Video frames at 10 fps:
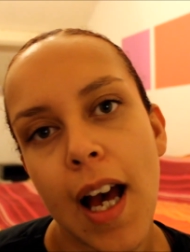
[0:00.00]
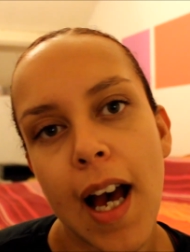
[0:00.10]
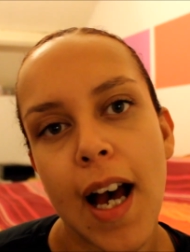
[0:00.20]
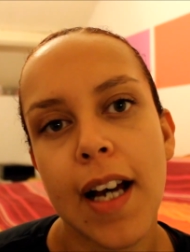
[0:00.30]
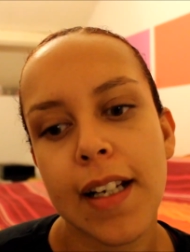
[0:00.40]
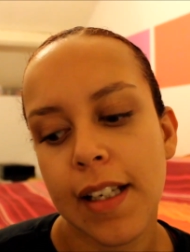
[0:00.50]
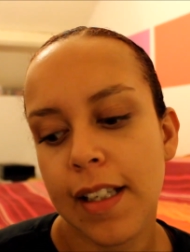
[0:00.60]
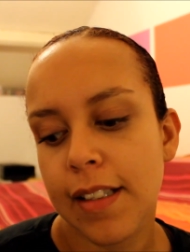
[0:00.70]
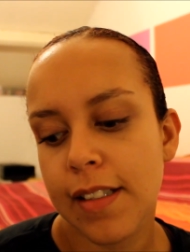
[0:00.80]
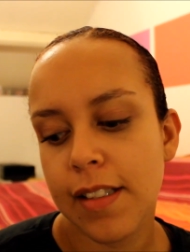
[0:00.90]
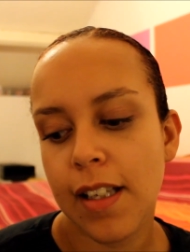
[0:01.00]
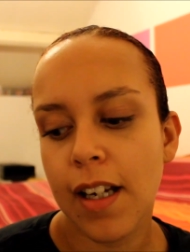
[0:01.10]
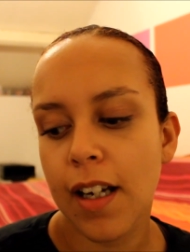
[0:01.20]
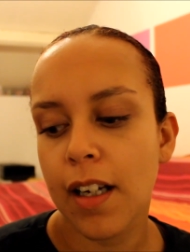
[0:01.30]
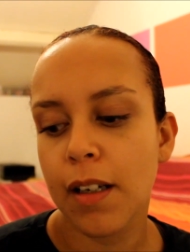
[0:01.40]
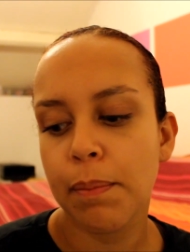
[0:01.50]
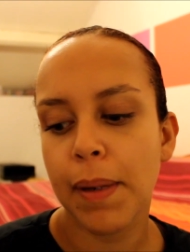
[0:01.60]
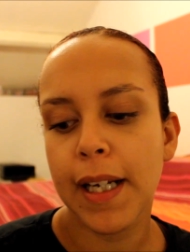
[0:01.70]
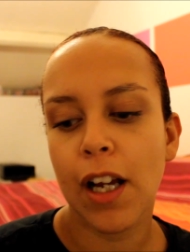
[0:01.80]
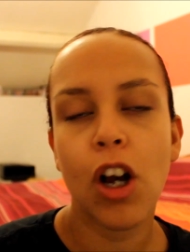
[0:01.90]
and it's uh,
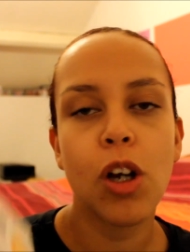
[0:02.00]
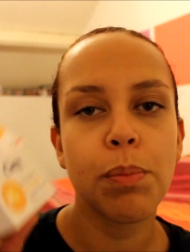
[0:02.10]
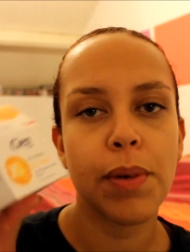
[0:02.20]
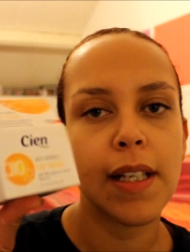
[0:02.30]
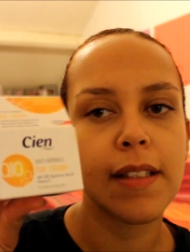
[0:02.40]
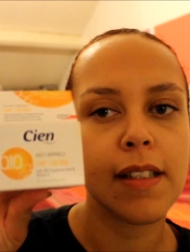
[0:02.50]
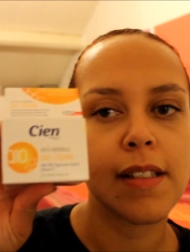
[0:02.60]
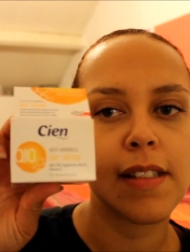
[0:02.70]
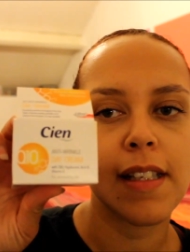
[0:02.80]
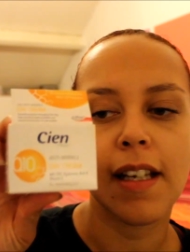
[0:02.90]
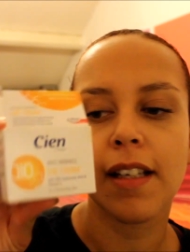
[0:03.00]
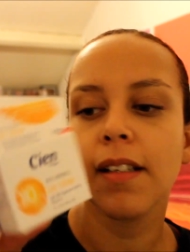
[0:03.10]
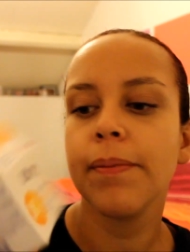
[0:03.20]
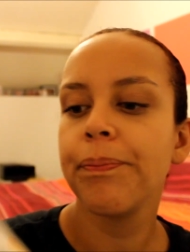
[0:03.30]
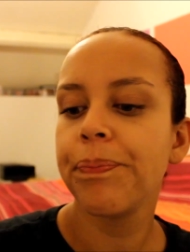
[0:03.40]
by their own brand Cien,